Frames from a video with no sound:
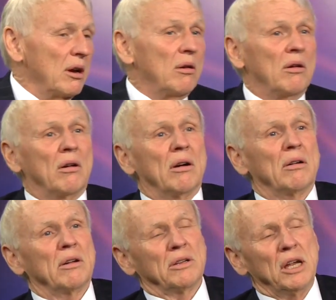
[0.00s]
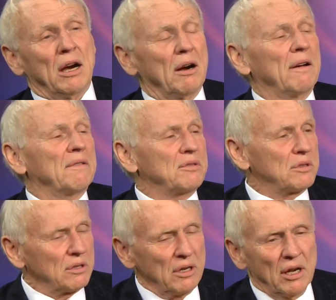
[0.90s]
now are
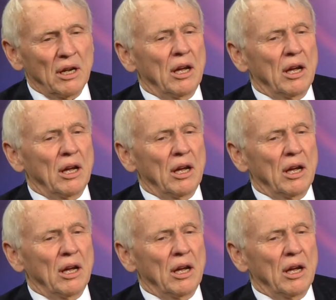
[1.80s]
tariffs.